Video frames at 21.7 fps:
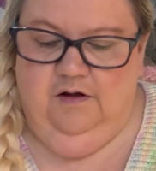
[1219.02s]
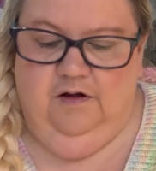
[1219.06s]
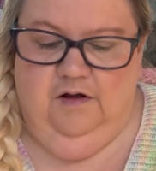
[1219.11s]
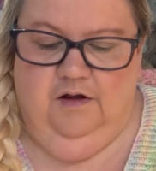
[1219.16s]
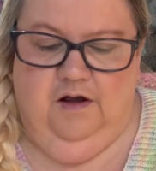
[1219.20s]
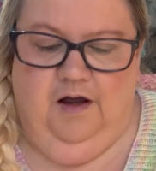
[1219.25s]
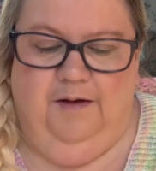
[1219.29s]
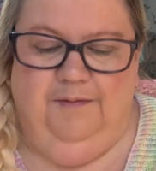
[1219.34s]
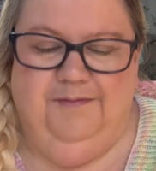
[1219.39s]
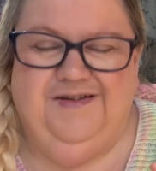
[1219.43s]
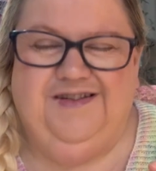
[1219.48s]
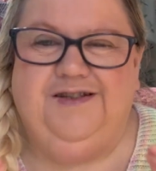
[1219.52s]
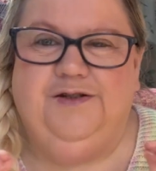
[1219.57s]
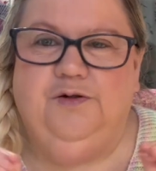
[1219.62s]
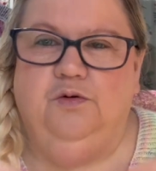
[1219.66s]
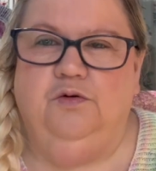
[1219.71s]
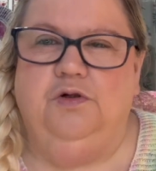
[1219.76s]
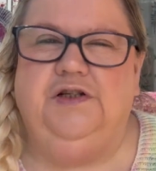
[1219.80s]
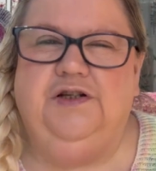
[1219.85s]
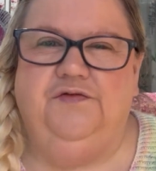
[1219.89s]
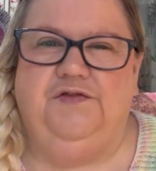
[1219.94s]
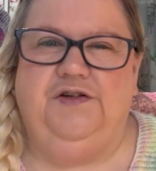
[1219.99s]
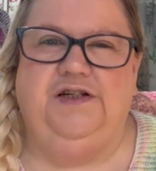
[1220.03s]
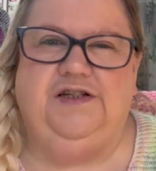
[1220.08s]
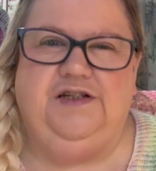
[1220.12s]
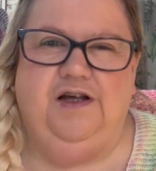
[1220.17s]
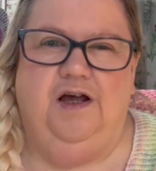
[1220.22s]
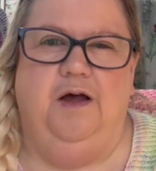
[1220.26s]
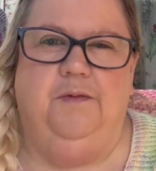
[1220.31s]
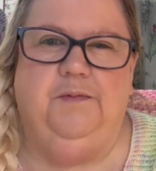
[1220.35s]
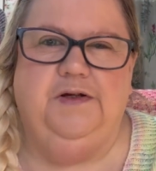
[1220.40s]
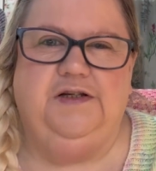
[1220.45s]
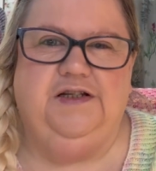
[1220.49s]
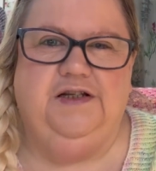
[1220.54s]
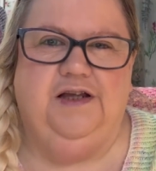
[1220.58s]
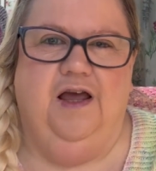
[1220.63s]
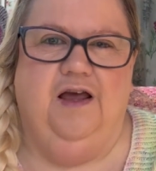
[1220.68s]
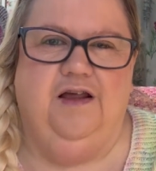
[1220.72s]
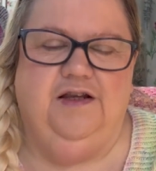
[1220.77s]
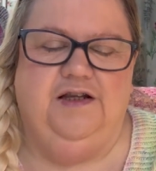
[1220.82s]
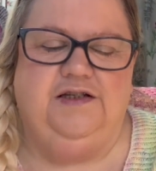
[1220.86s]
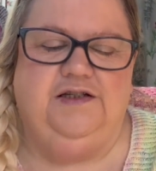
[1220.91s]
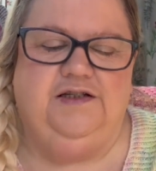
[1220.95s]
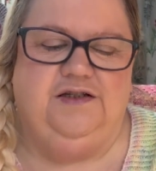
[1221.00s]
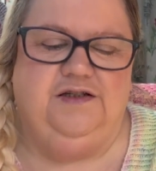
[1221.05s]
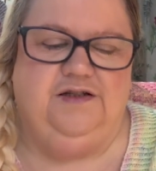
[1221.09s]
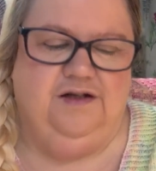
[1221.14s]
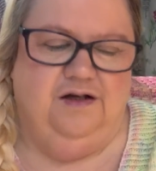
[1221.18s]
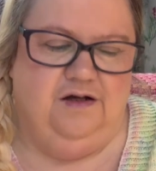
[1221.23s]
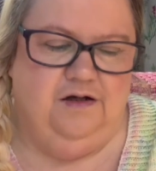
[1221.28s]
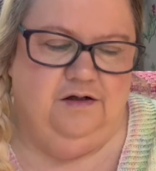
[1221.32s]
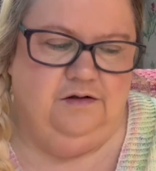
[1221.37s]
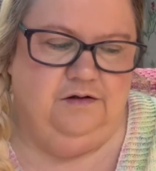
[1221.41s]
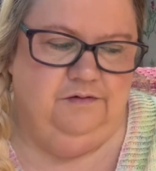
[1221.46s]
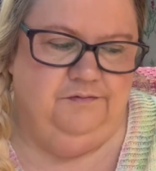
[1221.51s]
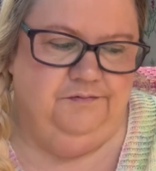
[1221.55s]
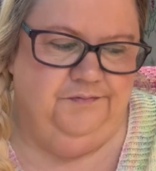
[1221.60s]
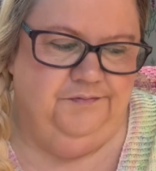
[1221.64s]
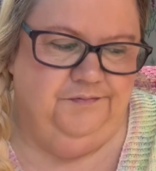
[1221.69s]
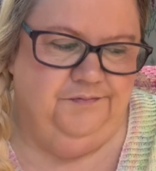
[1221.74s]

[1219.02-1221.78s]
I'm sort of determined to get this done.